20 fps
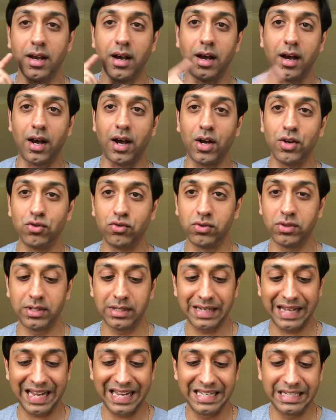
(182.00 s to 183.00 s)

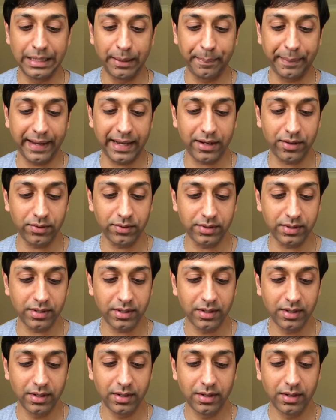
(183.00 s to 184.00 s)
£180.
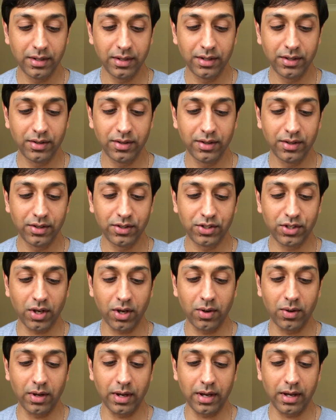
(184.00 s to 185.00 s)

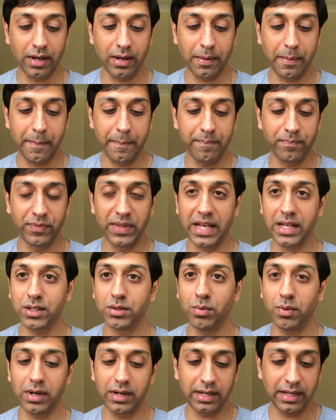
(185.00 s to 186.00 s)
So, next
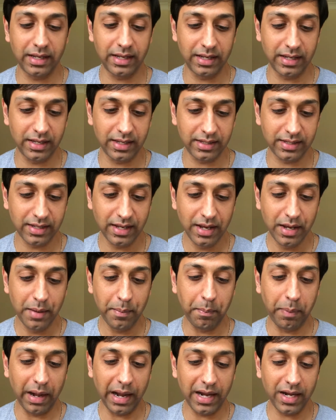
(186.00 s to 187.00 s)
one is
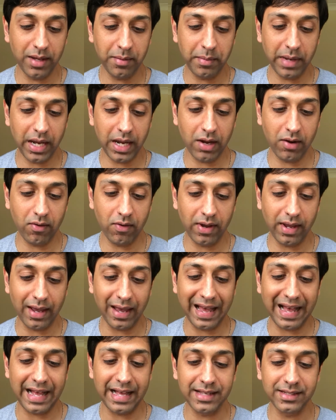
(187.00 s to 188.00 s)
plenum area
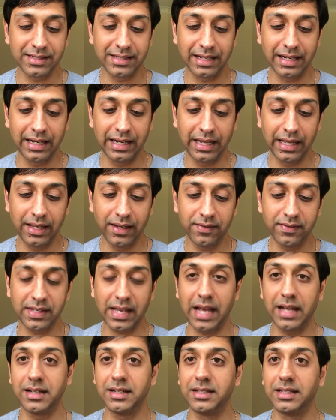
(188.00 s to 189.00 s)
has leaves
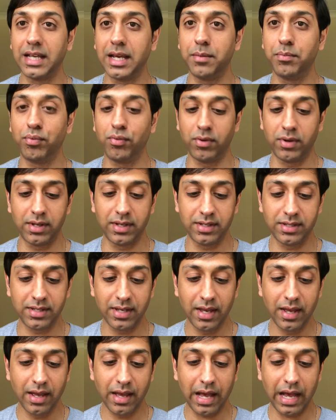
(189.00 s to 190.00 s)
and debris
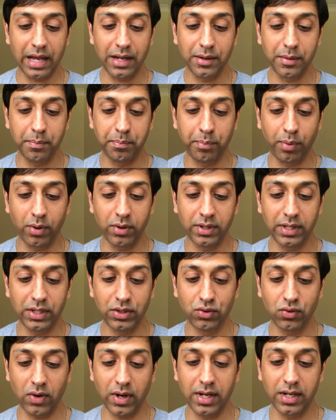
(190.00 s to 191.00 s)
and body
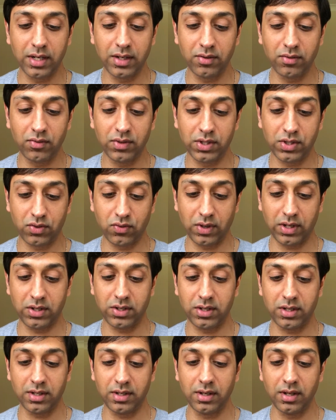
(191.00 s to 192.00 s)
drain
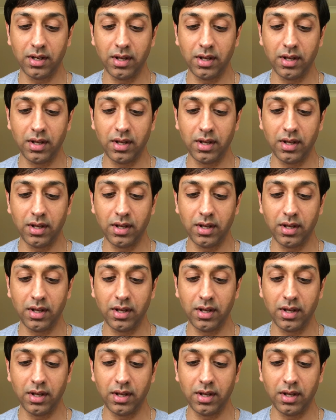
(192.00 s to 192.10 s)
restriction.